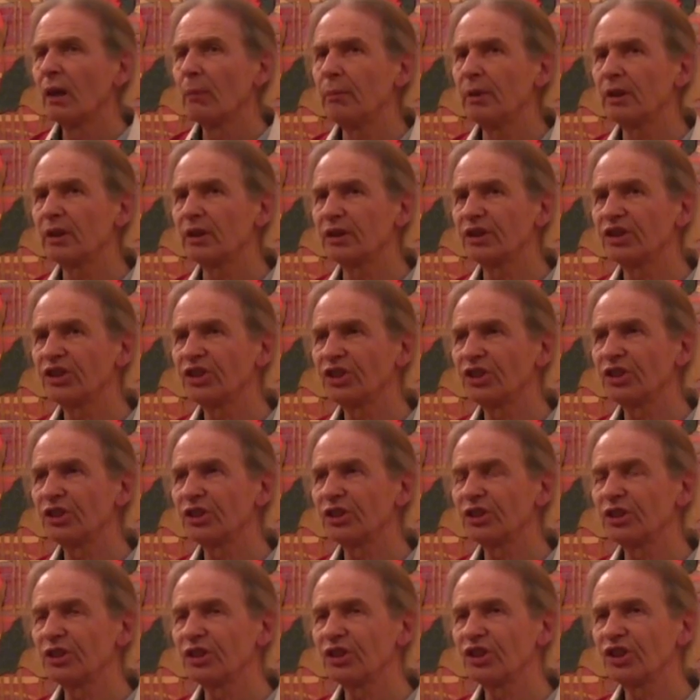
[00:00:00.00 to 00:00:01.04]

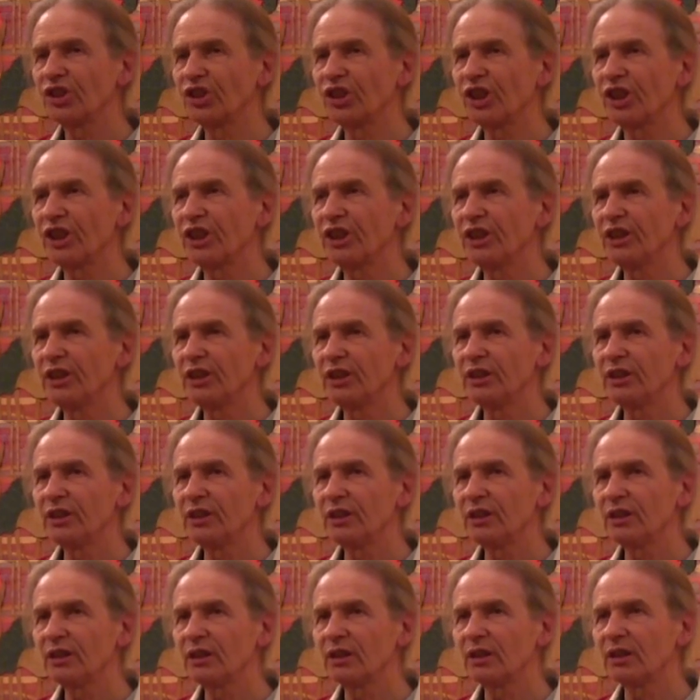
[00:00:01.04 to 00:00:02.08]
because
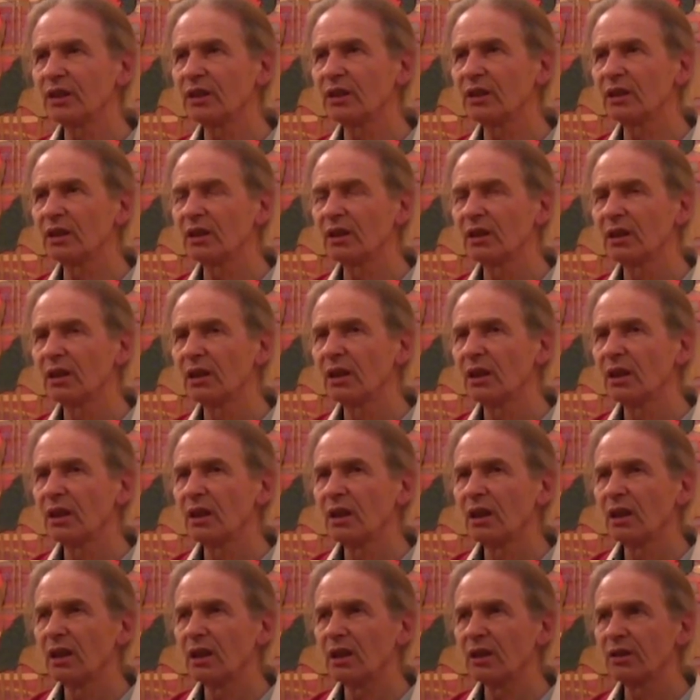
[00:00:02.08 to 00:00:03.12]
she
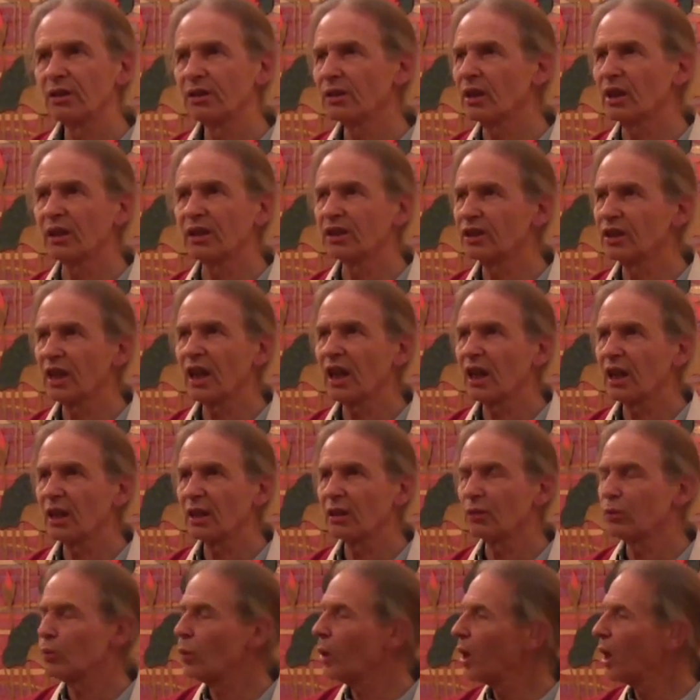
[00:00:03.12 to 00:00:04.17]
couldn't
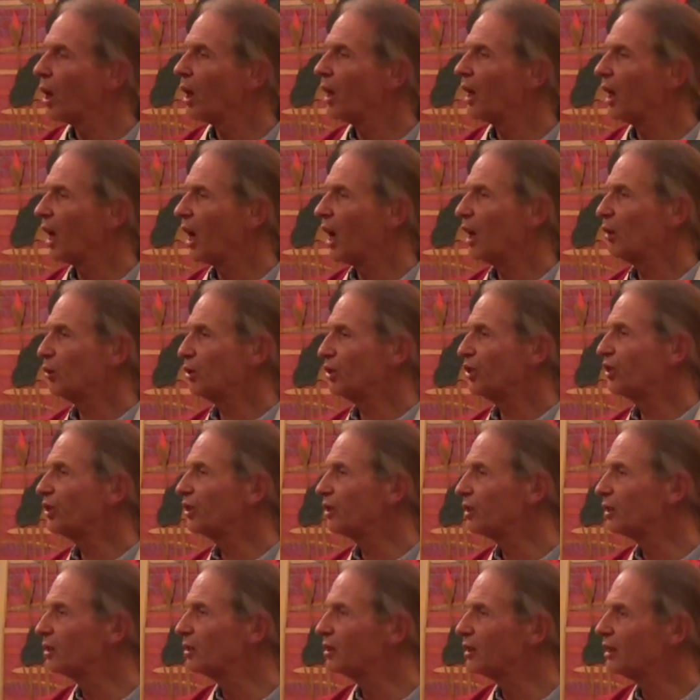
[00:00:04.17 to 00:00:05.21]
understand why I
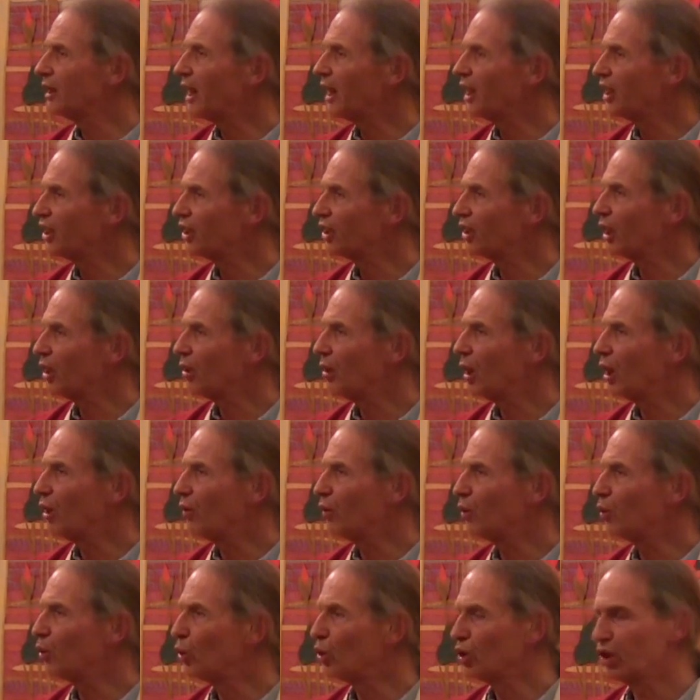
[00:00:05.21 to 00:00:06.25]
was getting so
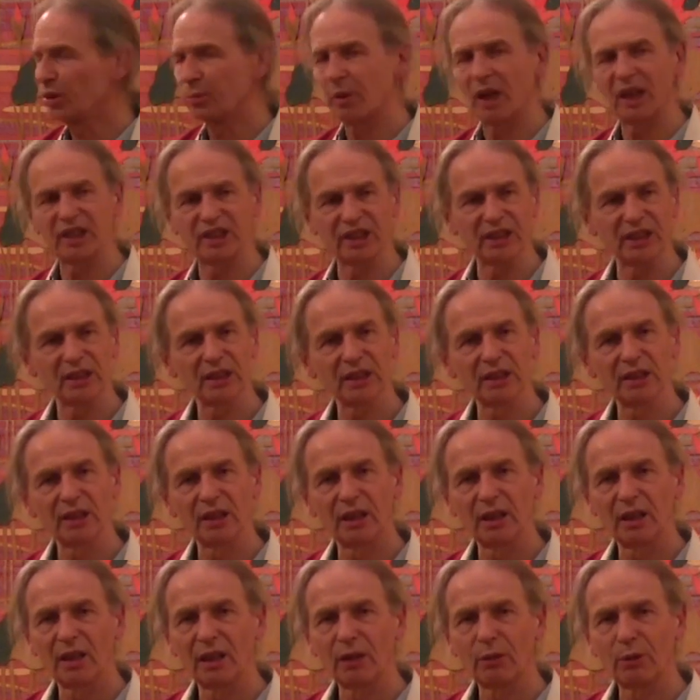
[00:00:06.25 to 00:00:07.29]
overwrought about it.
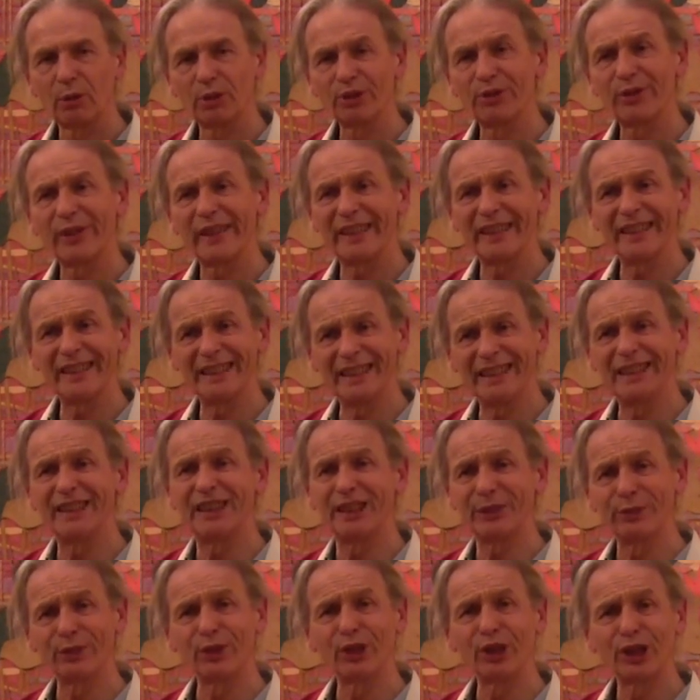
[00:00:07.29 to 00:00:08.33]
It was very
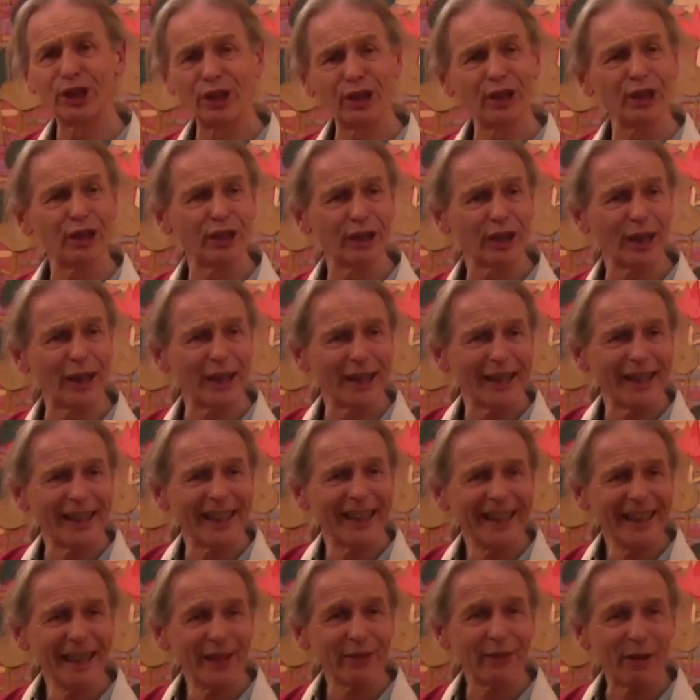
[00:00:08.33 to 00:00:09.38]
easy for her,
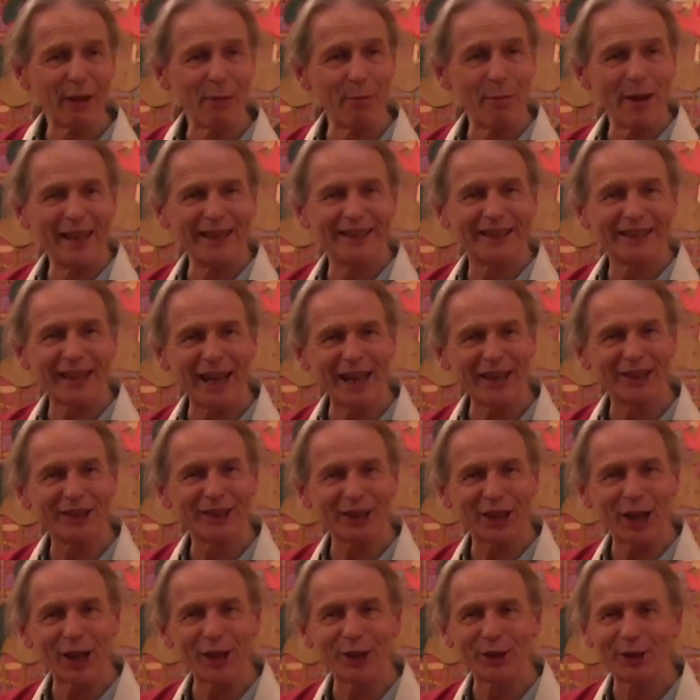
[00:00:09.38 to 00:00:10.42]
if I may say
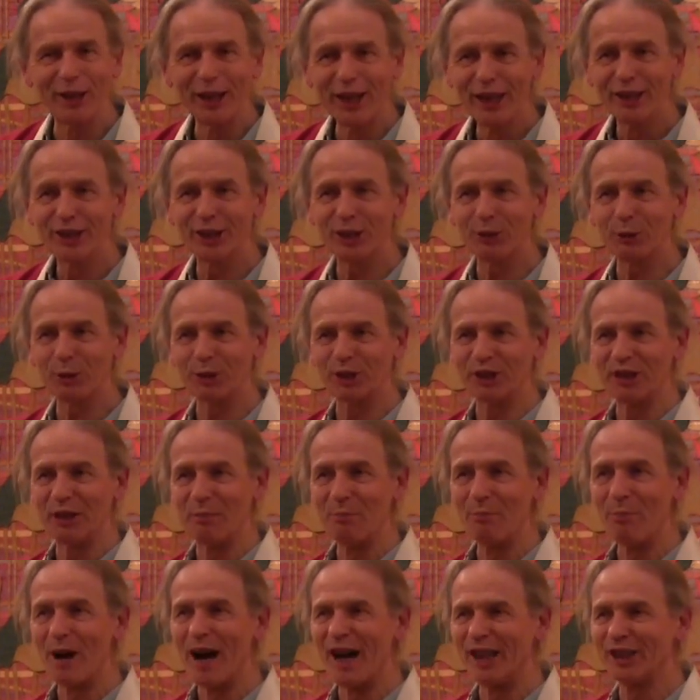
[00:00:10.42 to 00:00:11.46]
so. She wasn't in
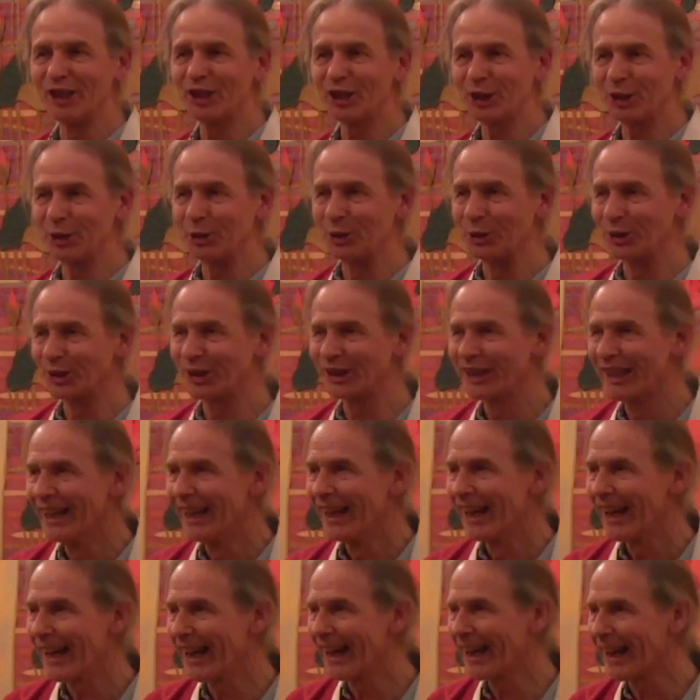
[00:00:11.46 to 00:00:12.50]
my shoes,
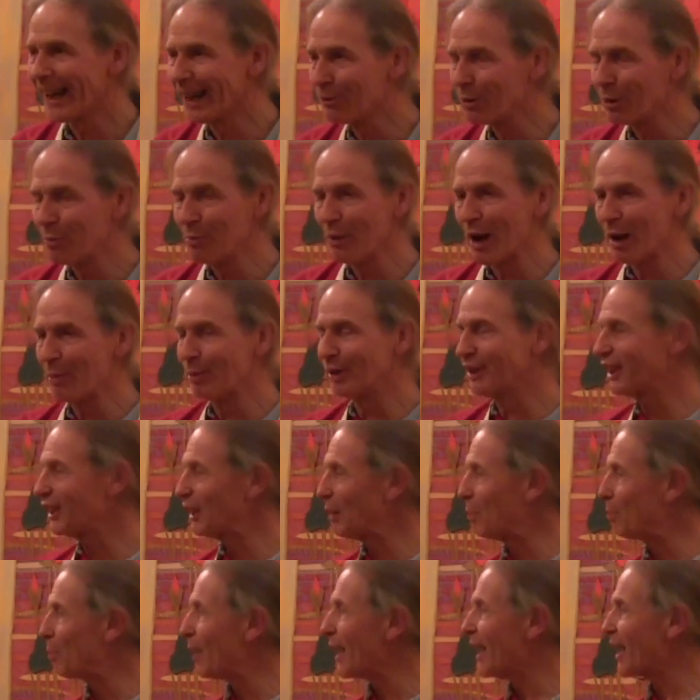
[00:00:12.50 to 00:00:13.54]
with my
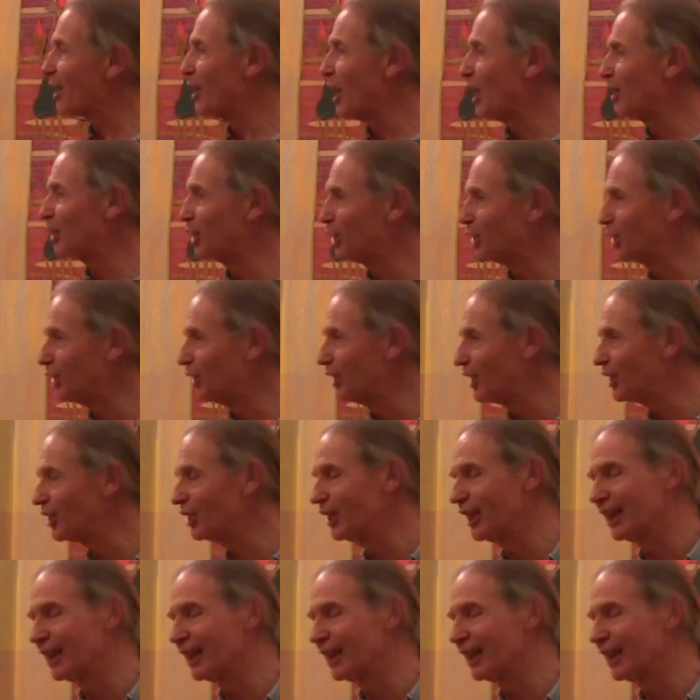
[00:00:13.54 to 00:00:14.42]
particular background and conditioning.